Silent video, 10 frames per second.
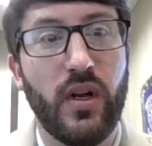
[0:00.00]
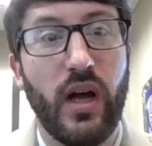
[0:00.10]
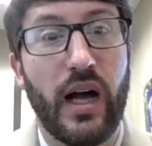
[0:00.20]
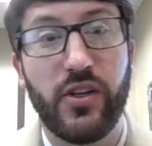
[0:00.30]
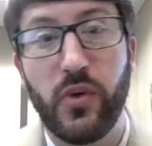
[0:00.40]

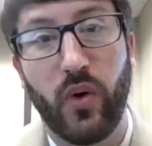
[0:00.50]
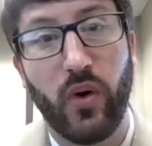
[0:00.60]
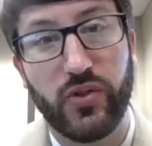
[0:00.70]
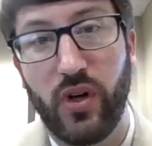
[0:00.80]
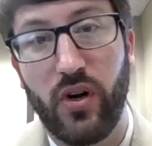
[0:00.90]
I do
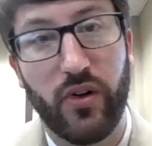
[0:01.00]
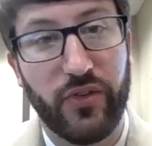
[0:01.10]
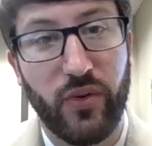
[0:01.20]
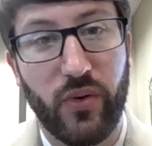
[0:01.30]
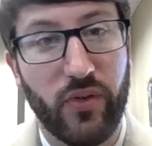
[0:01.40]
encourage all
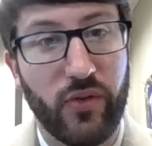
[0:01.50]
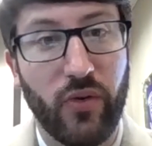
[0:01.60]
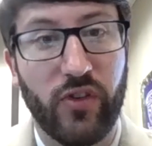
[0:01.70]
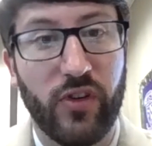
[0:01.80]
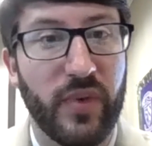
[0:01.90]
students to
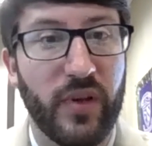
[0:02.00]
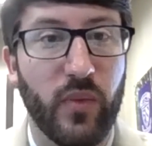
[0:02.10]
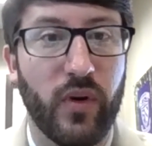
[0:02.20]
submit one